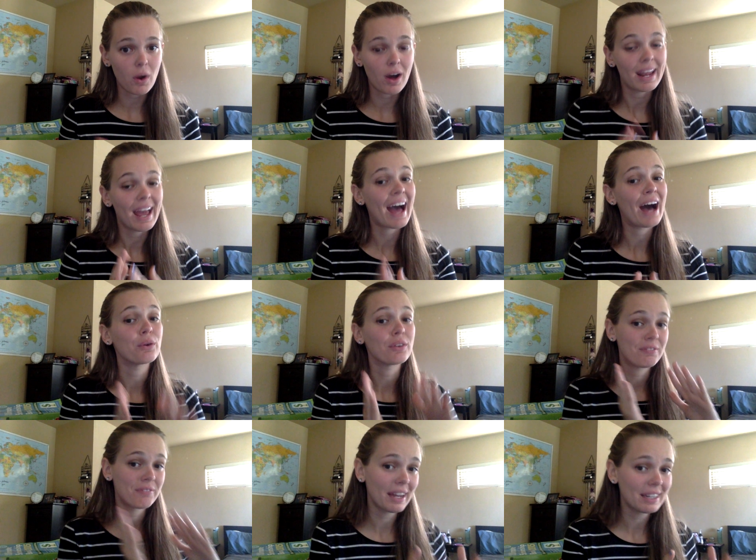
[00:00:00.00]
on how to
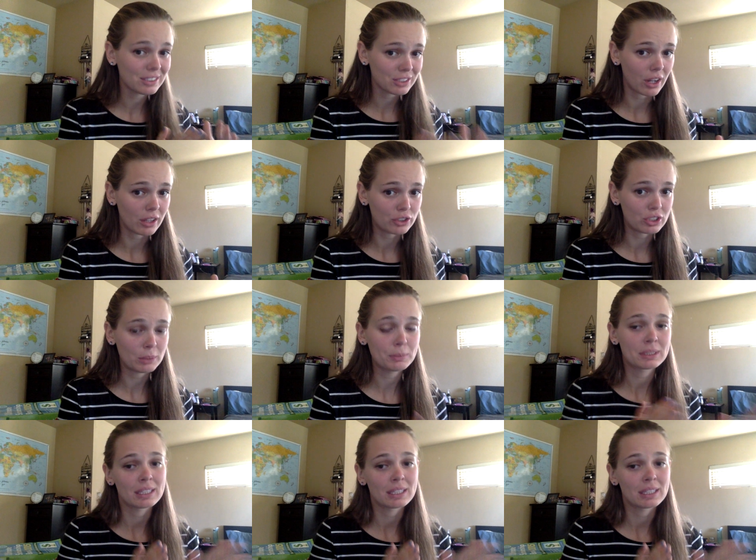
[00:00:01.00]
find scholarships.